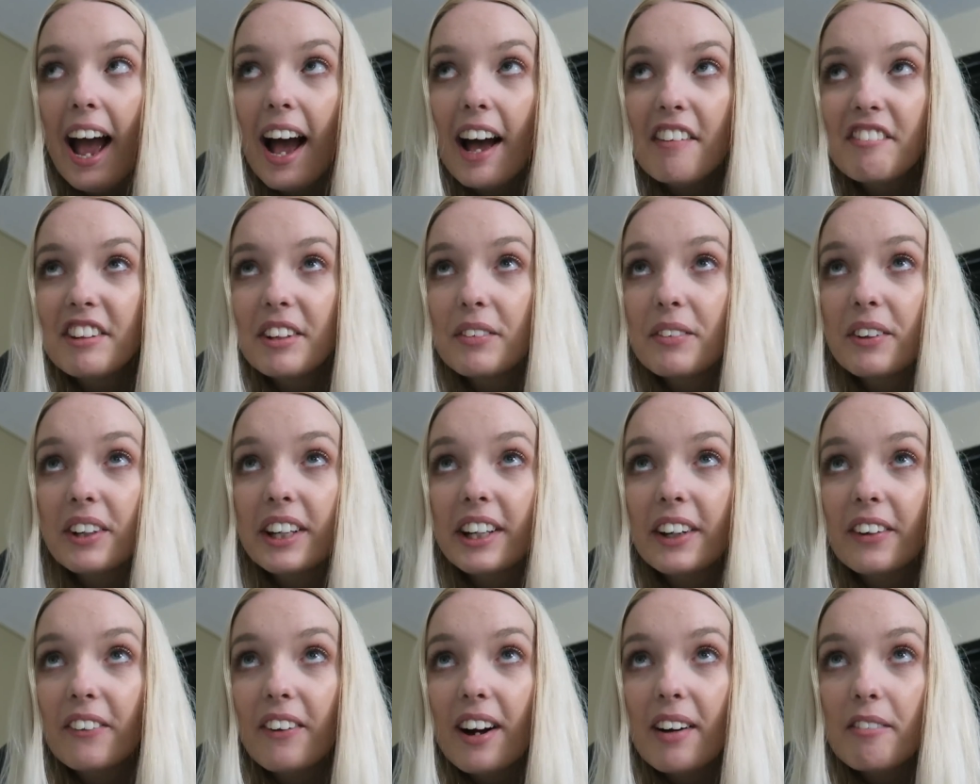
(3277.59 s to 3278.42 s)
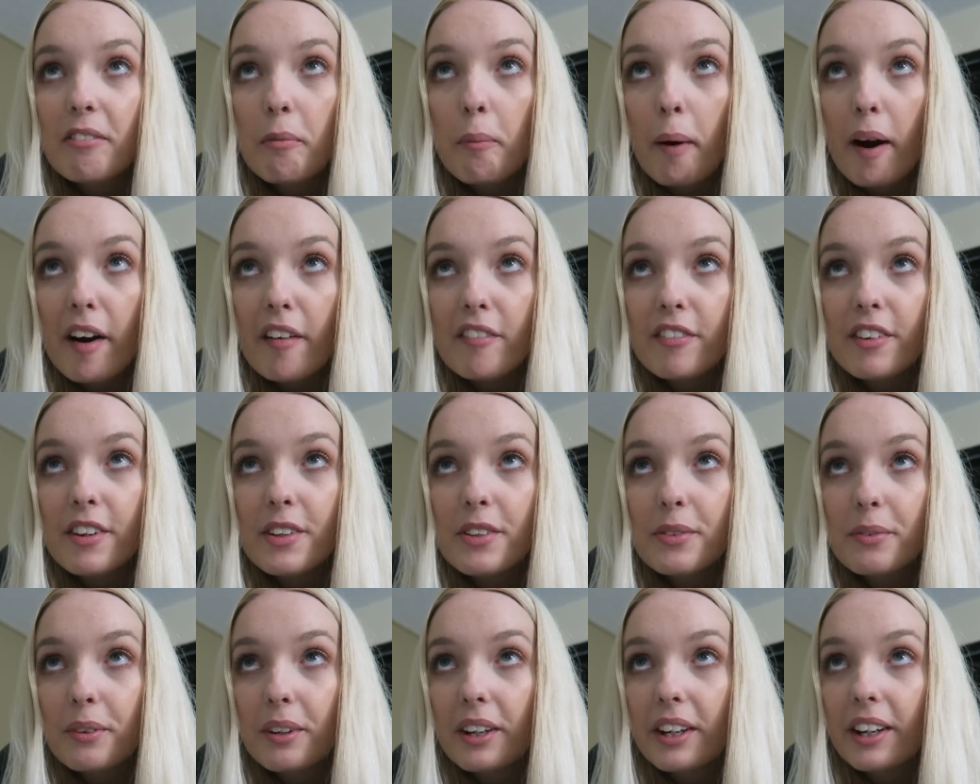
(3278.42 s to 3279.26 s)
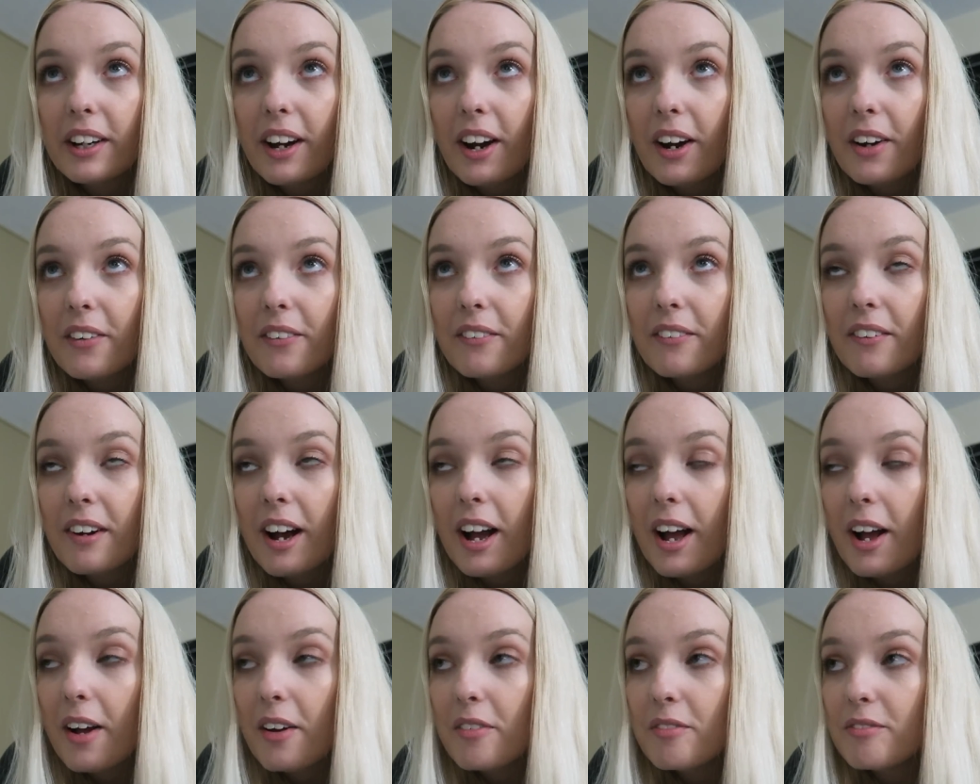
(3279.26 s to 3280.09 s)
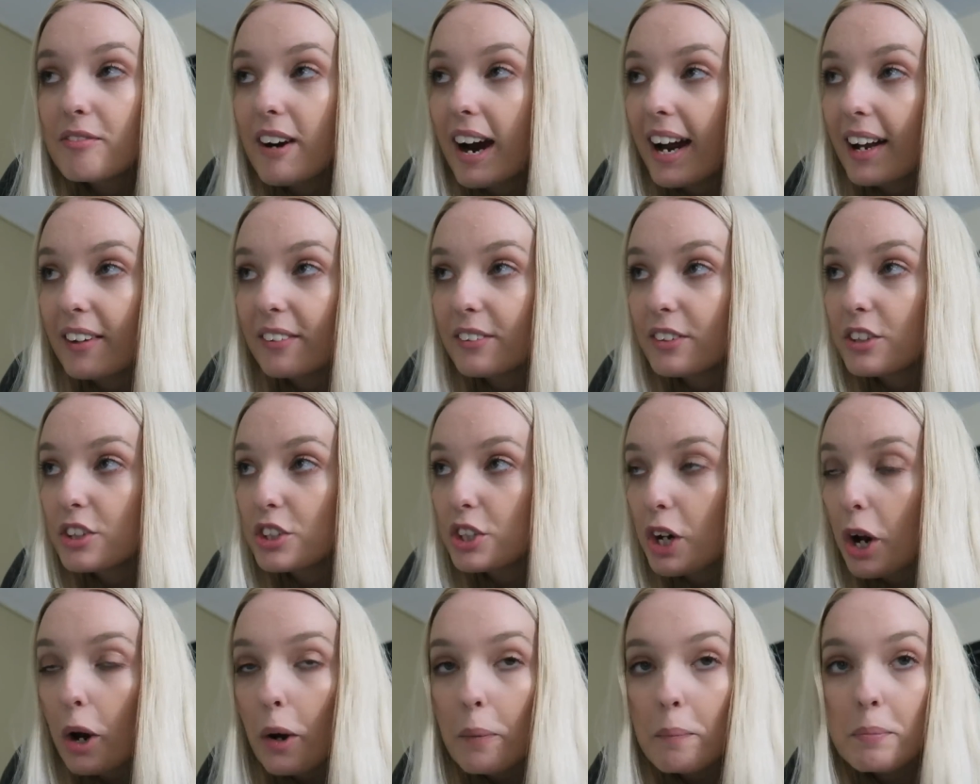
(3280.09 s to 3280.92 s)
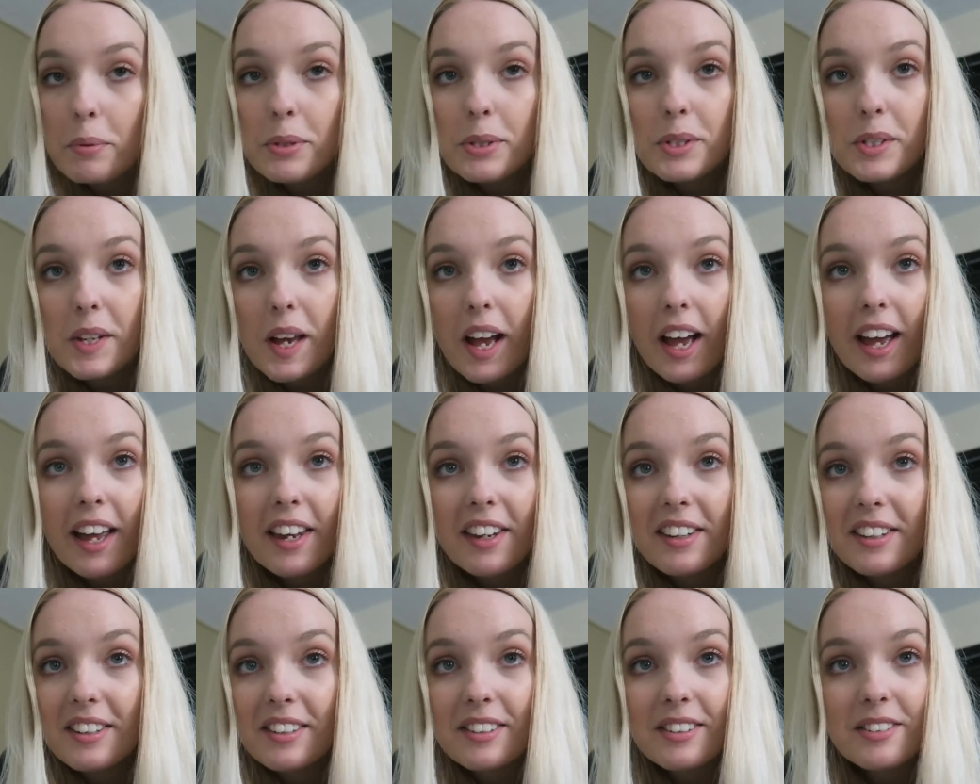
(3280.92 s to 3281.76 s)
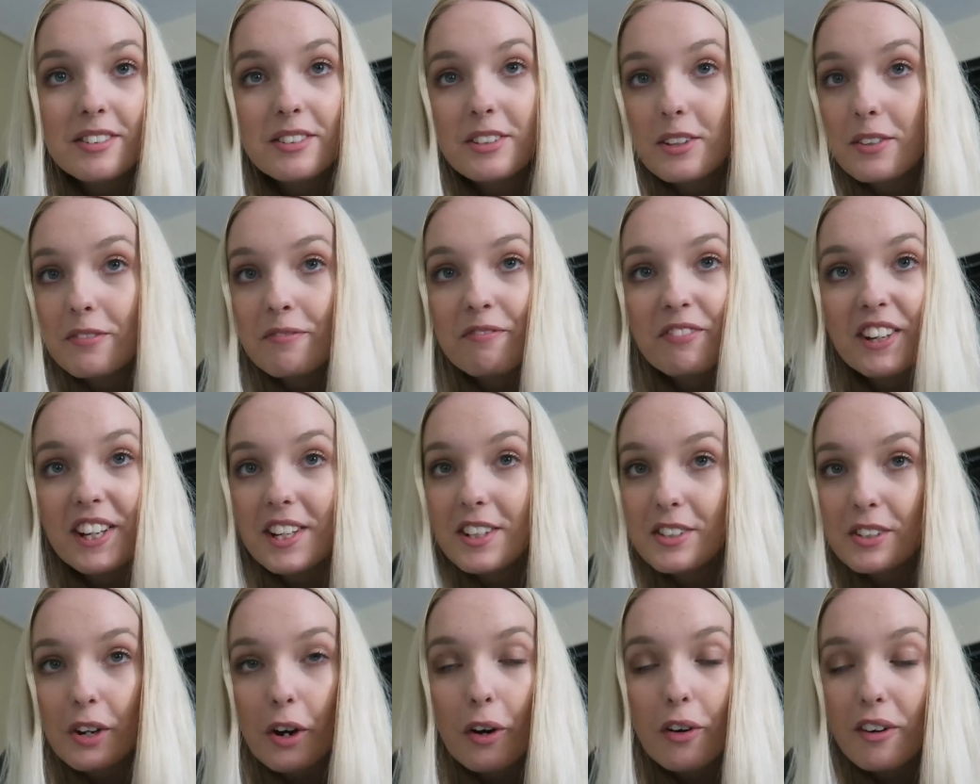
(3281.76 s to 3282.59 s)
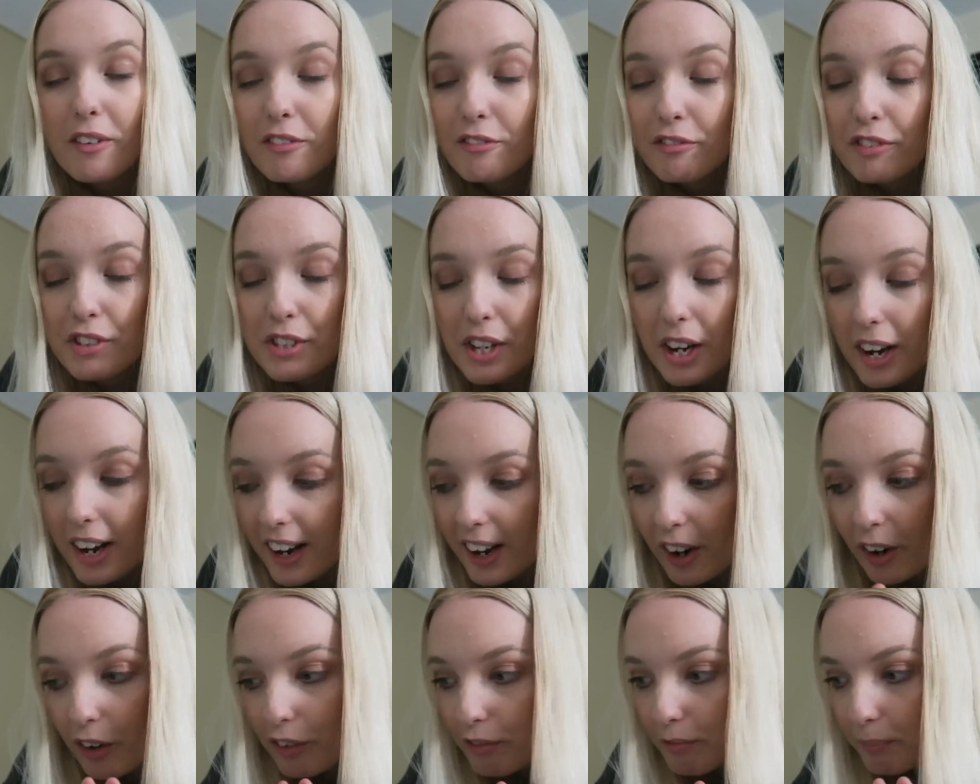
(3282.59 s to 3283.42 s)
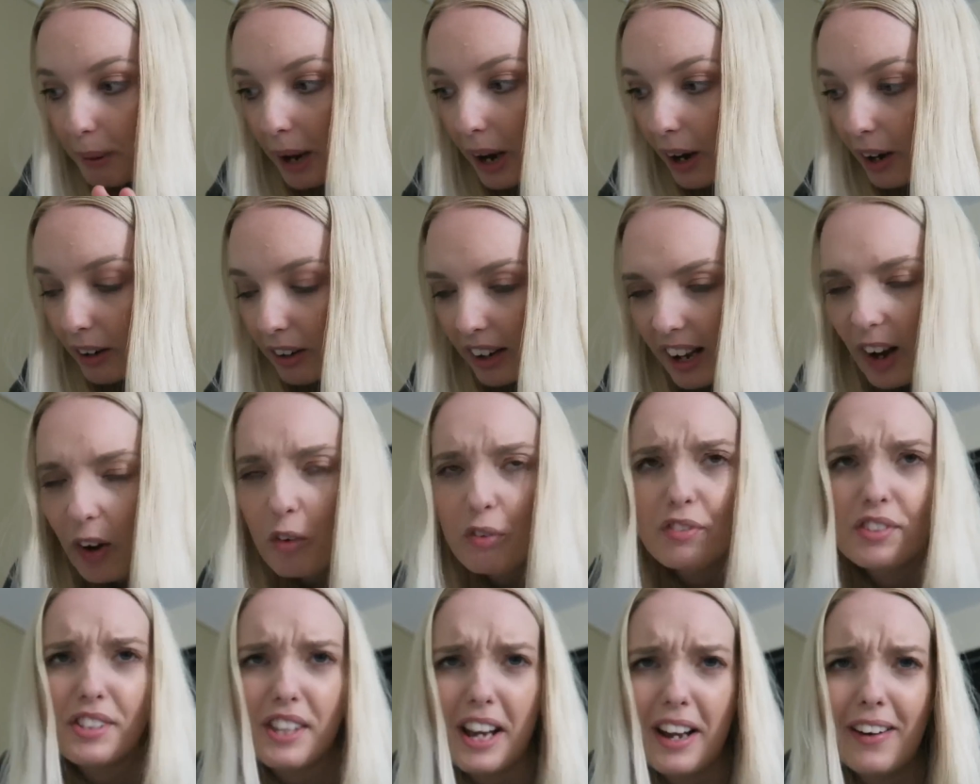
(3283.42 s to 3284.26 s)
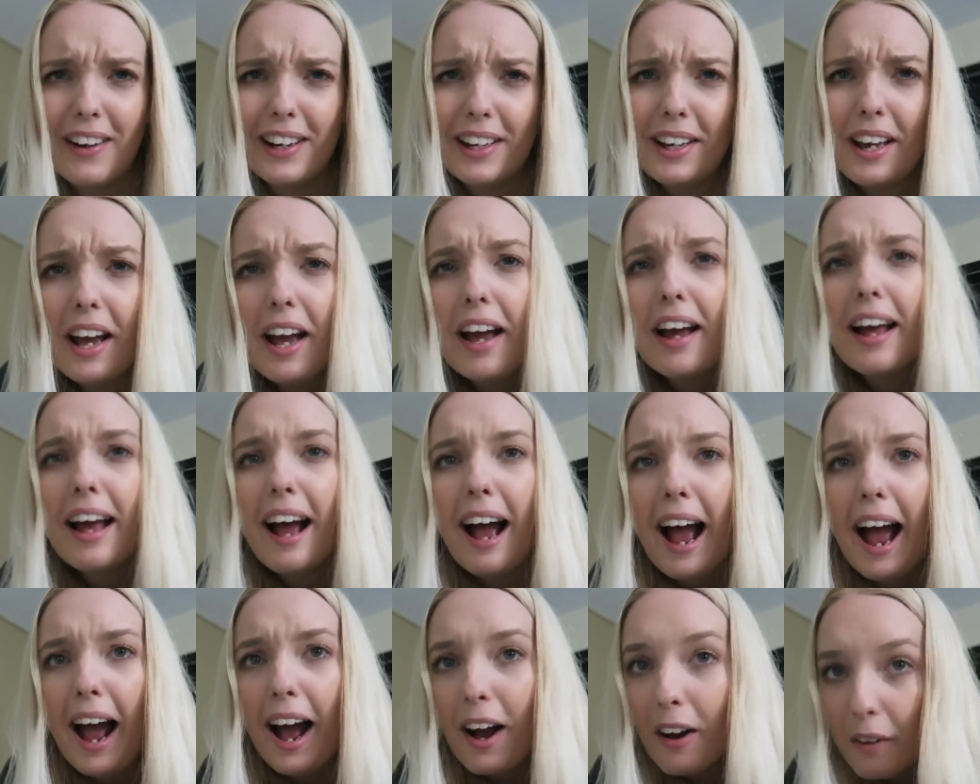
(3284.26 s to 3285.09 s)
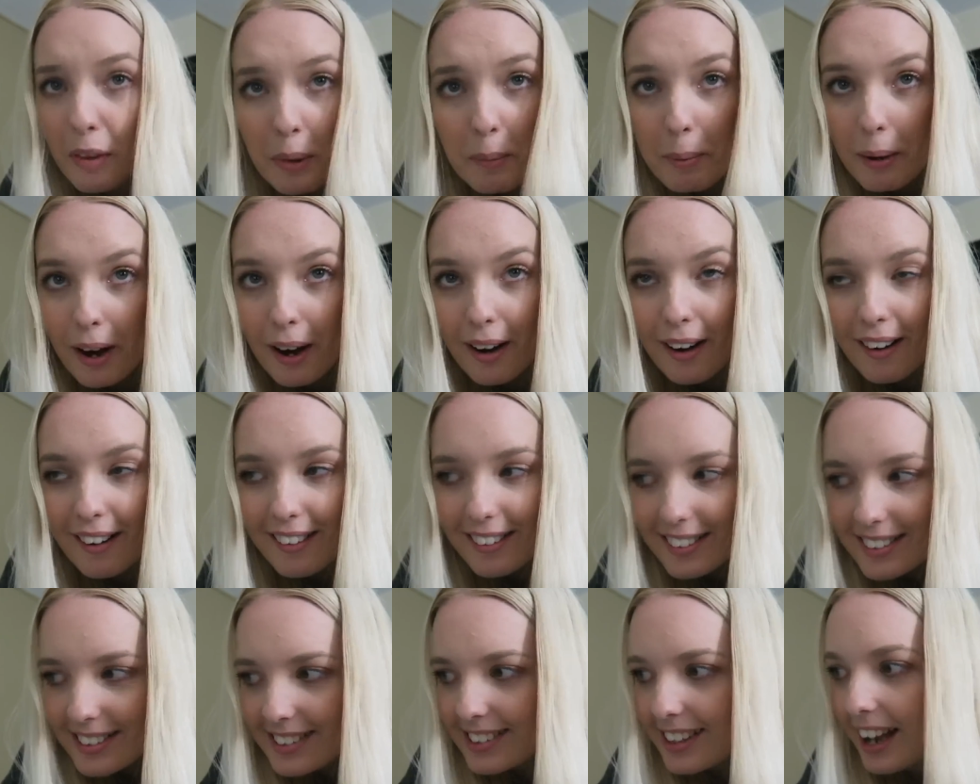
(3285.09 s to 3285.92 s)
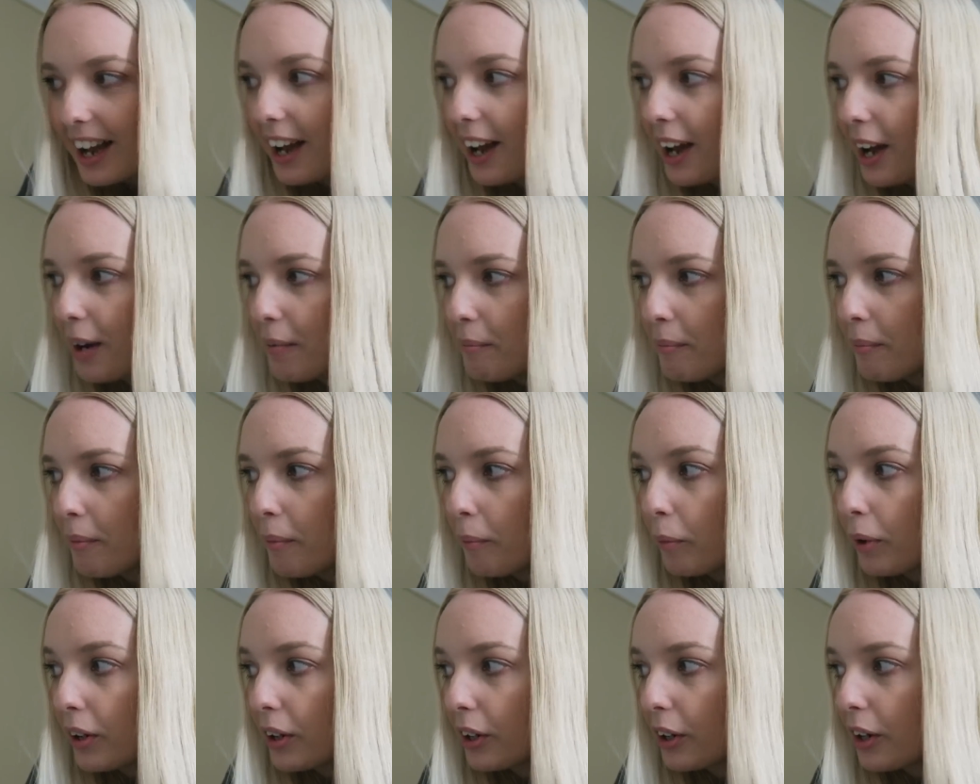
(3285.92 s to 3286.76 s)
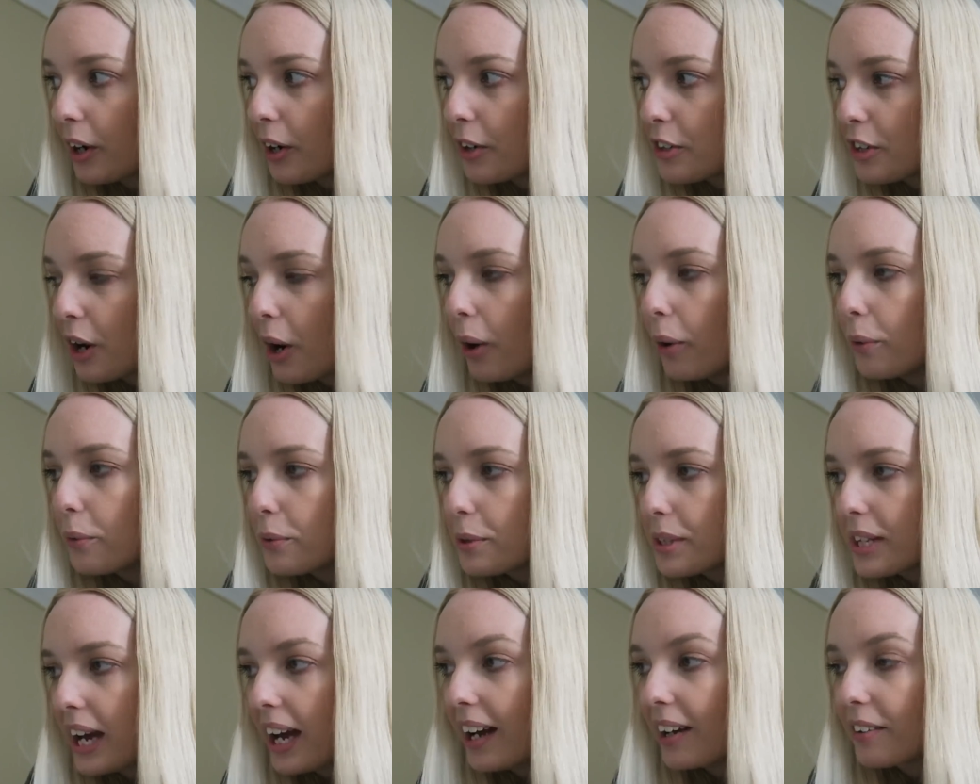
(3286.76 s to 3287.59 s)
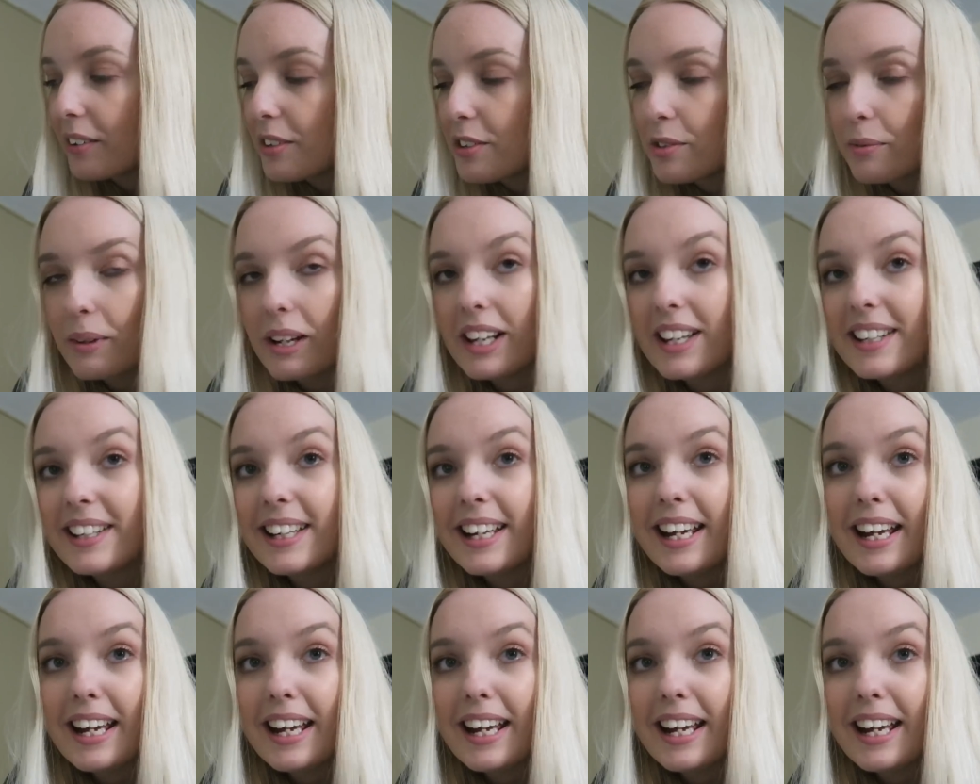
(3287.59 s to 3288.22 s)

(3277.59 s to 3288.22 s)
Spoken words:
I think we're gonna go out for breakfast. We're gonna go round shops and do things off site, out of the parks. We're gonna go to Old Town as well in the